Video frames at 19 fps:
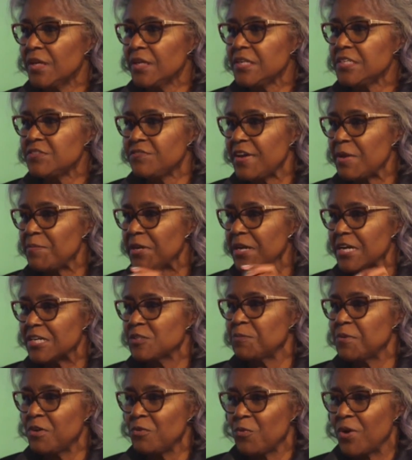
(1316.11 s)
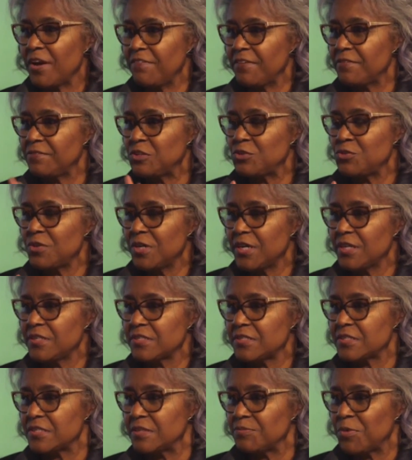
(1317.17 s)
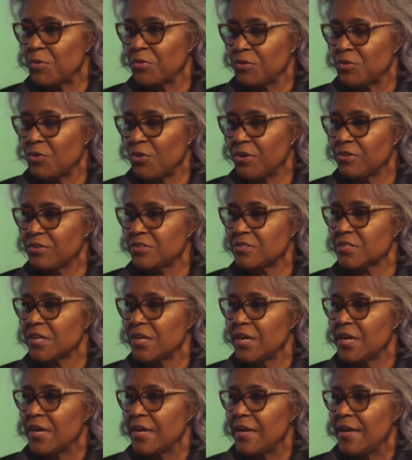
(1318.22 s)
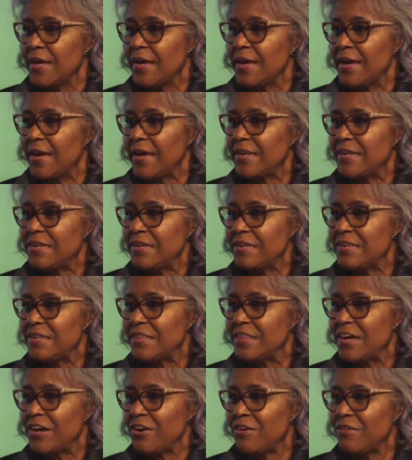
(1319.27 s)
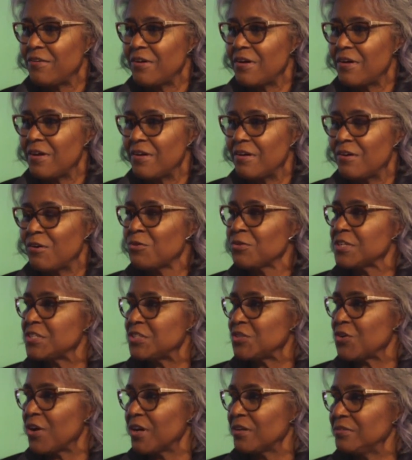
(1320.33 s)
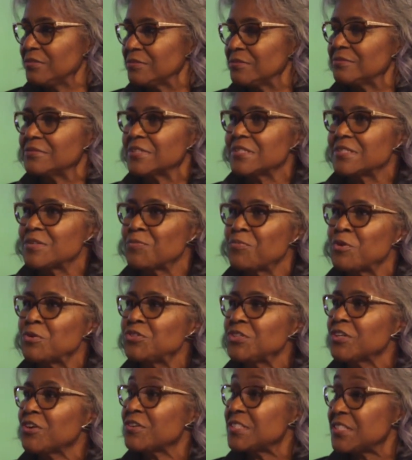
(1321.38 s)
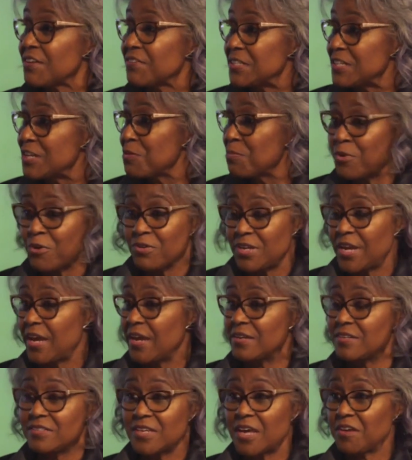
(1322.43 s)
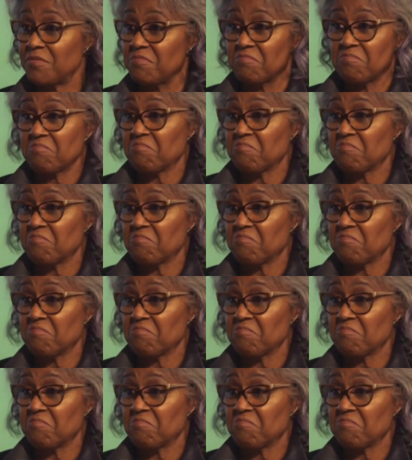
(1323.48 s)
This family, husband and wife, have 2 kids, both daughters, and their oldest daughter was approaching her 17th birthday and said,